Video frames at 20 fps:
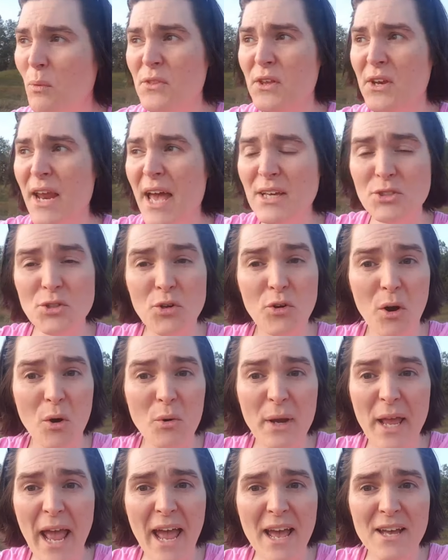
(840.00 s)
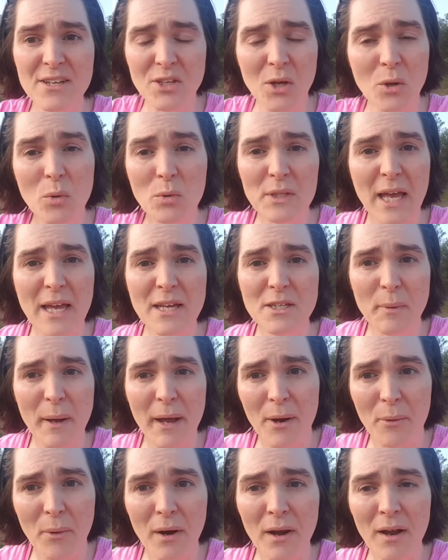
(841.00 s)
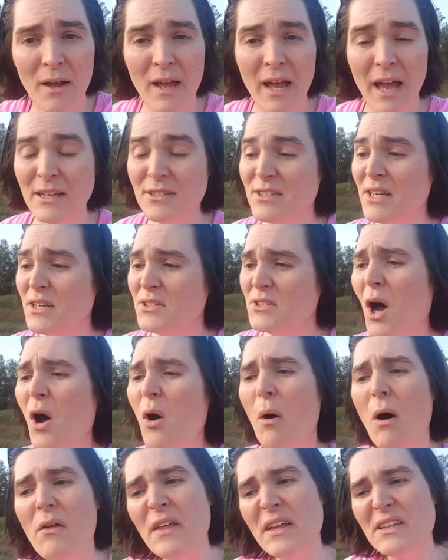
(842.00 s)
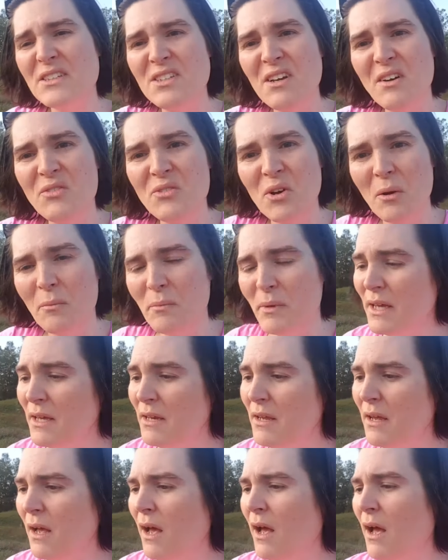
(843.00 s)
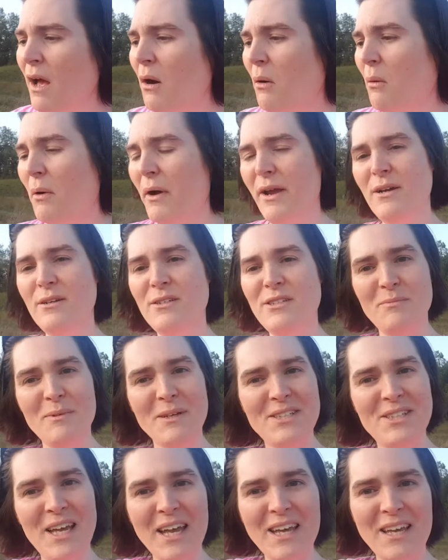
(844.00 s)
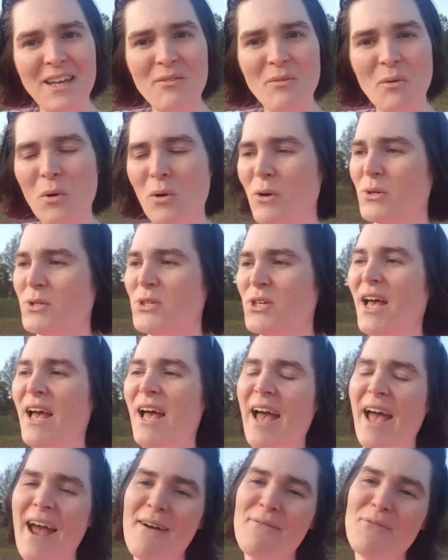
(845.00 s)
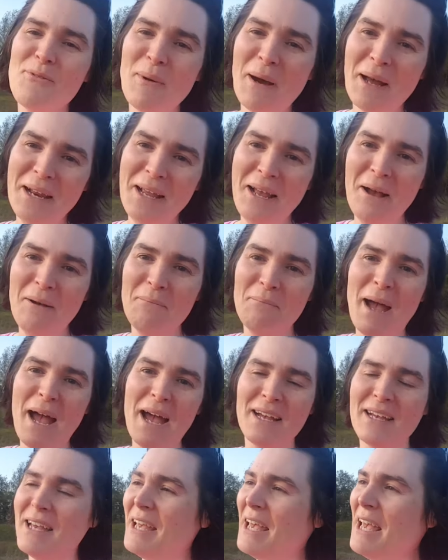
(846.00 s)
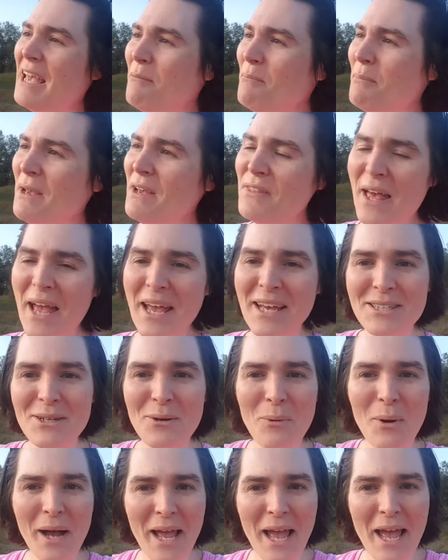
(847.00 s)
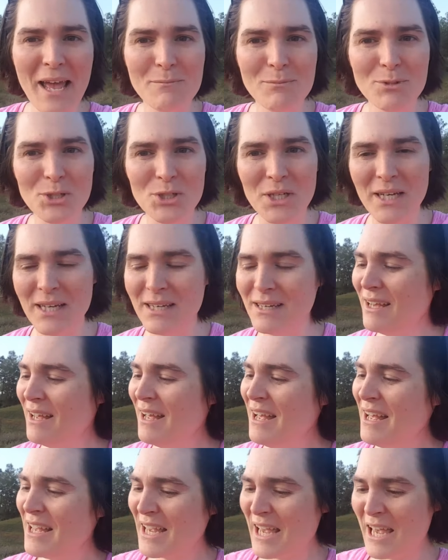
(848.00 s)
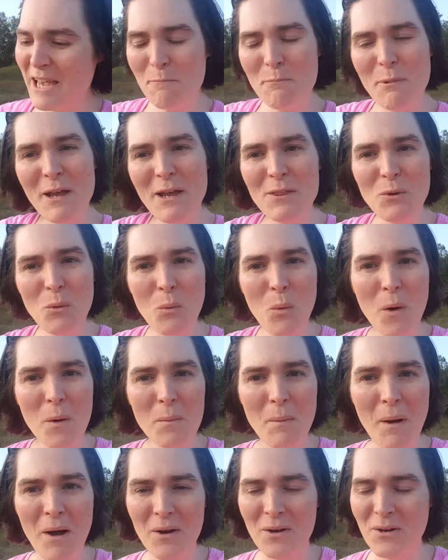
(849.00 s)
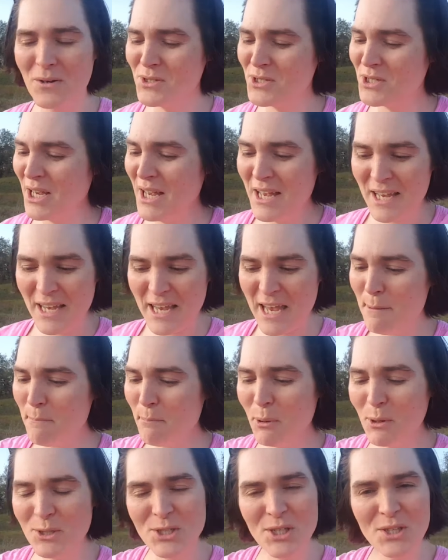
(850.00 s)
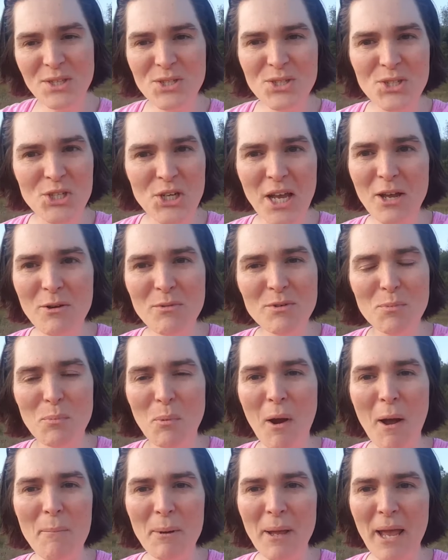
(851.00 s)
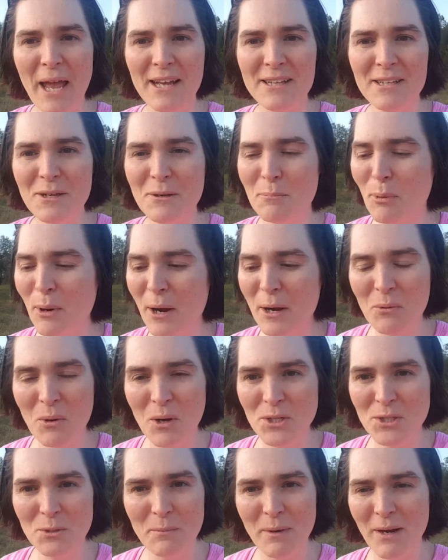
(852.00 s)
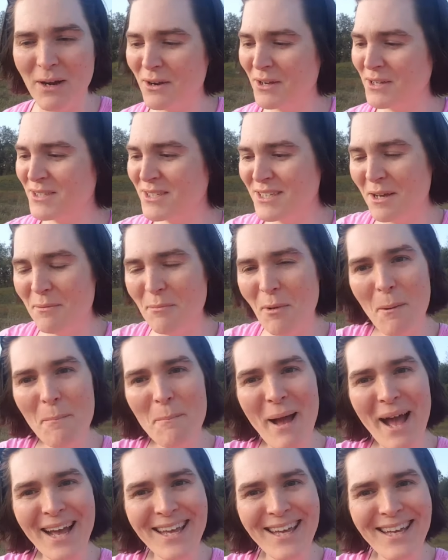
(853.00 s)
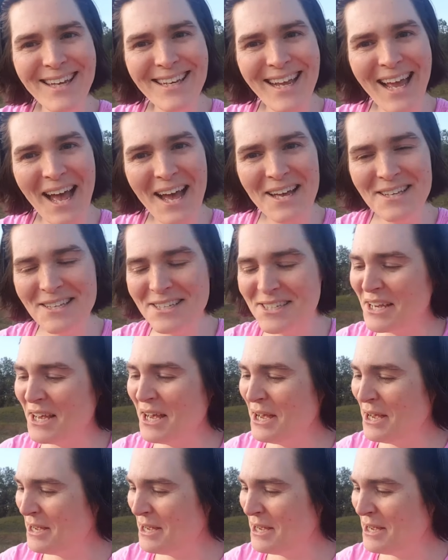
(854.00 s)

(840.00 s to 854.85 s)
when the next crony asshole takes power and says, oh, all that stuff Trump did? Well, here's some executive orders. Everybody come back and keep being the anti-white hate machine. Keep being the warmongers. Keep pushing this jingoist propaganda to brainwash Americans. Come on back in, guys.